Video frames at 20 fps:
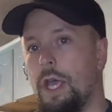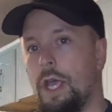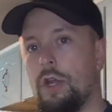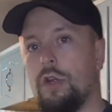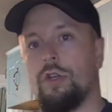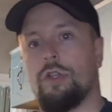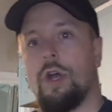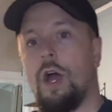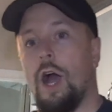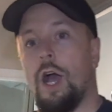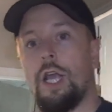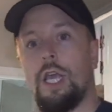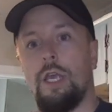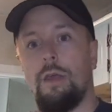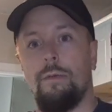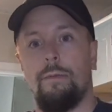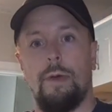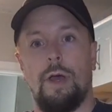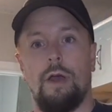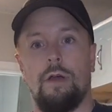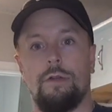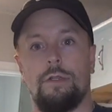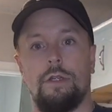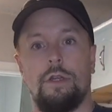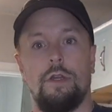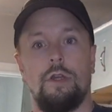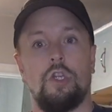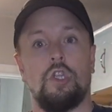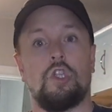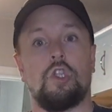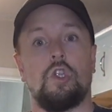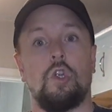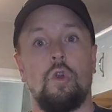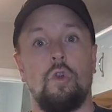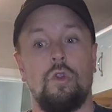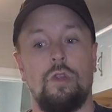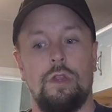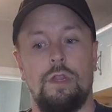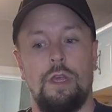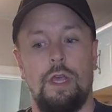and you're talking about
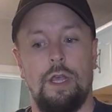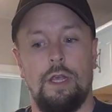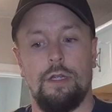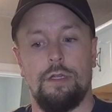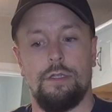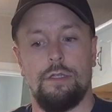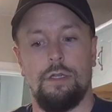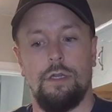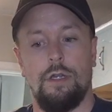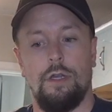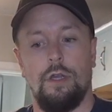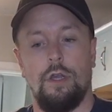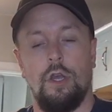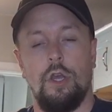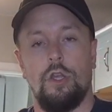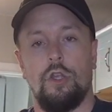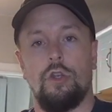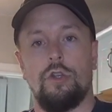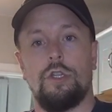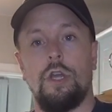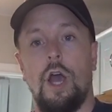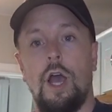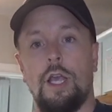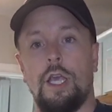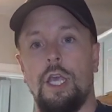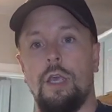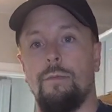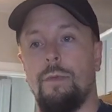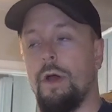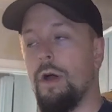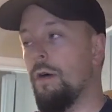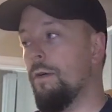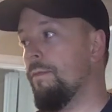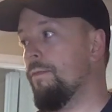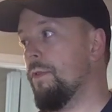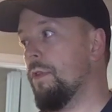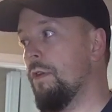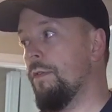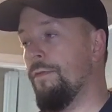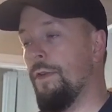certain things. You're talking about
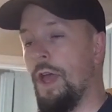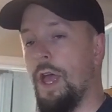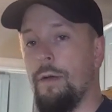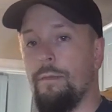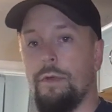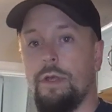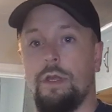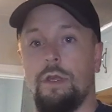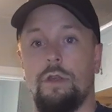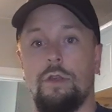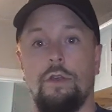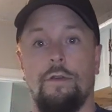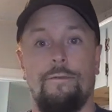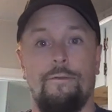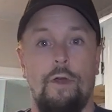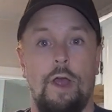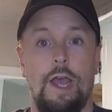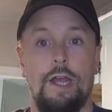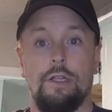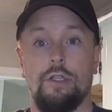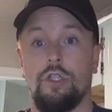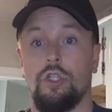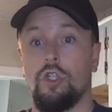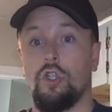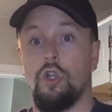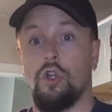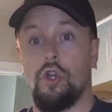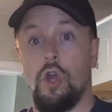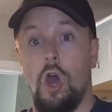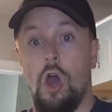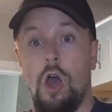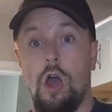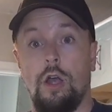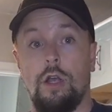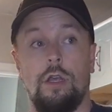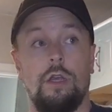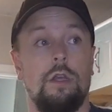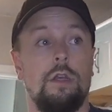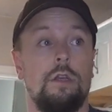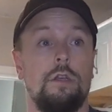your family, your friends, your
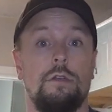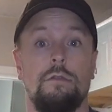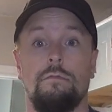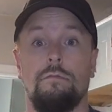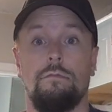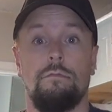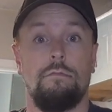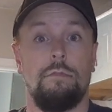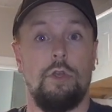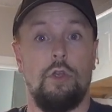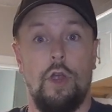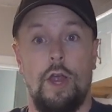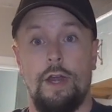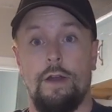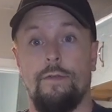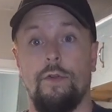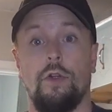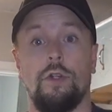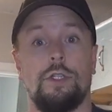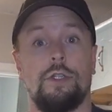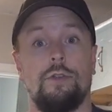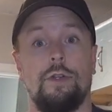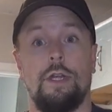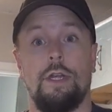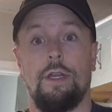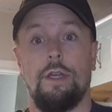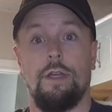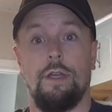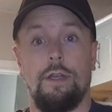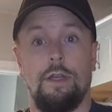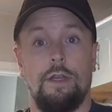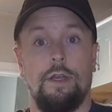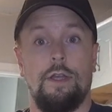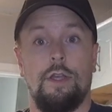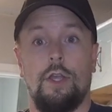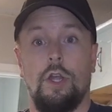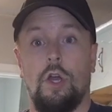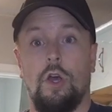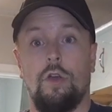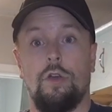dog, your anniversary.
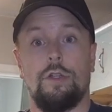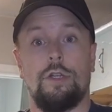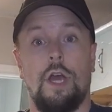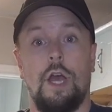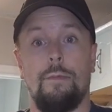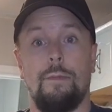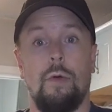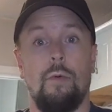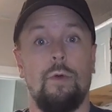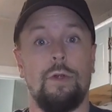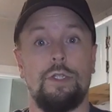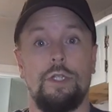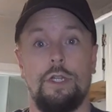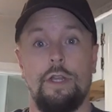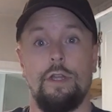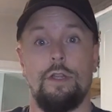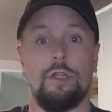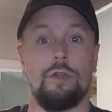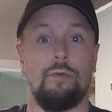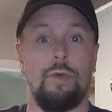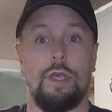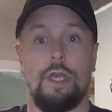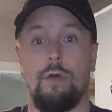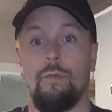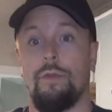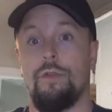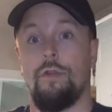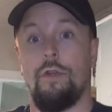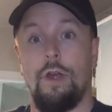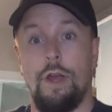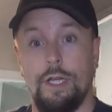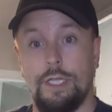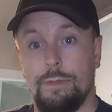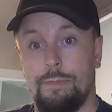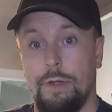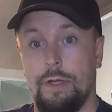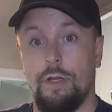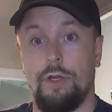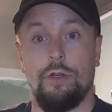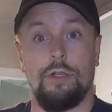You know, you're talking about what you did this weekend with your
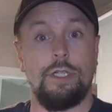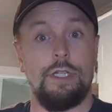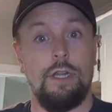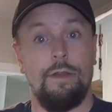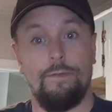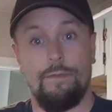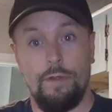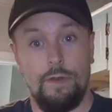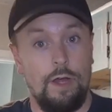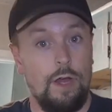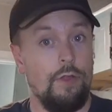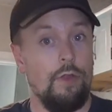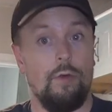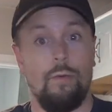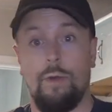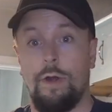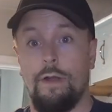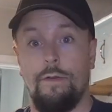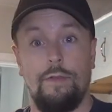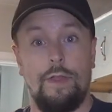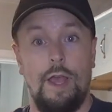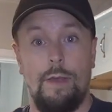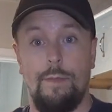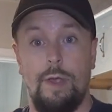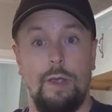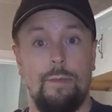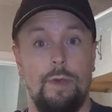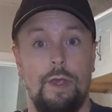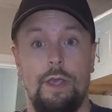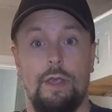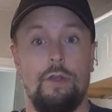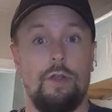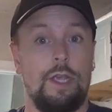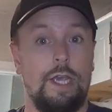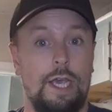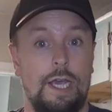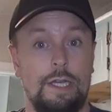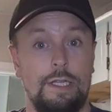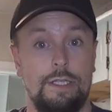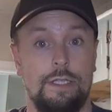husband, your significant other, whatever that may be, your
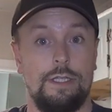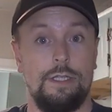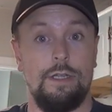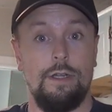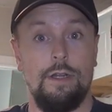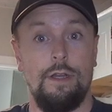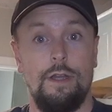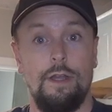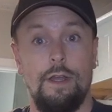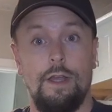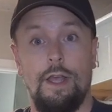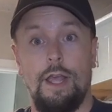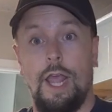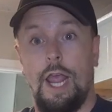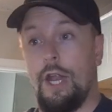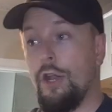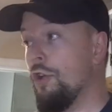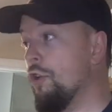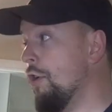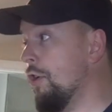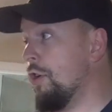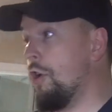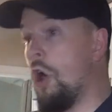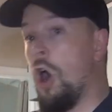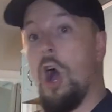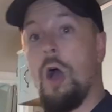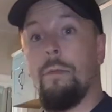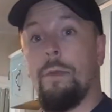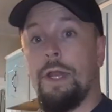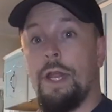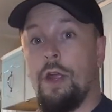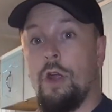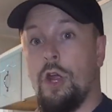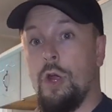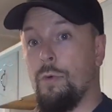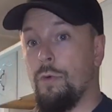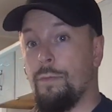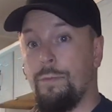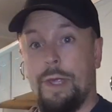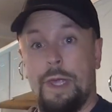kids. And you're in a common
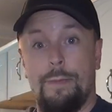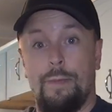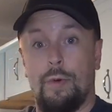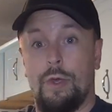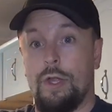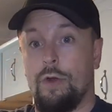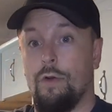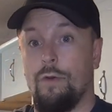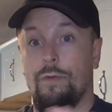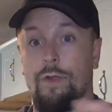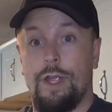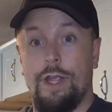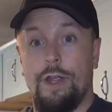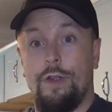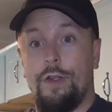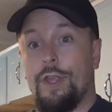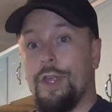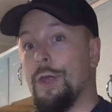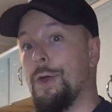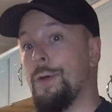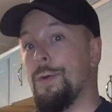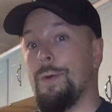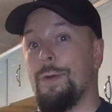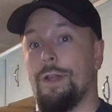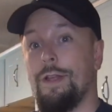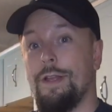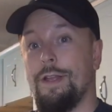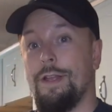area where people can overhear you.